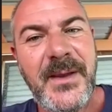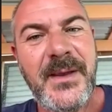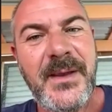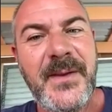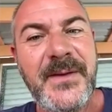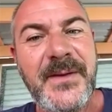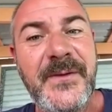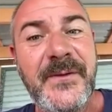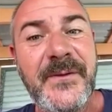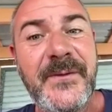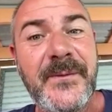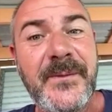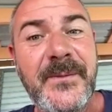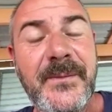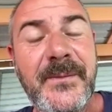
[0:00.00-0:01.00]
And they
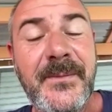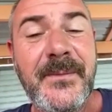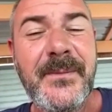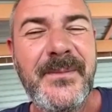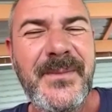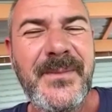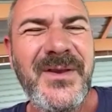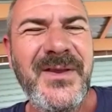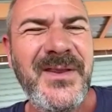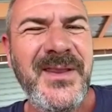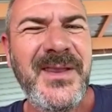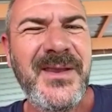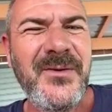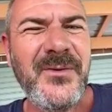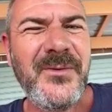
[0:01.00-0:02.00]
just, you can
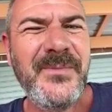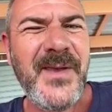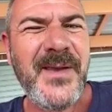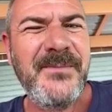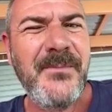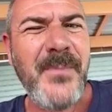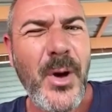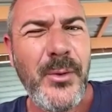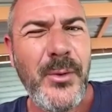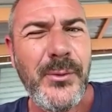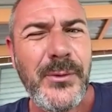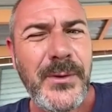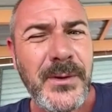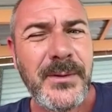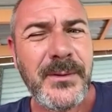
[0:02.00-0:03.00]
hear them, they moan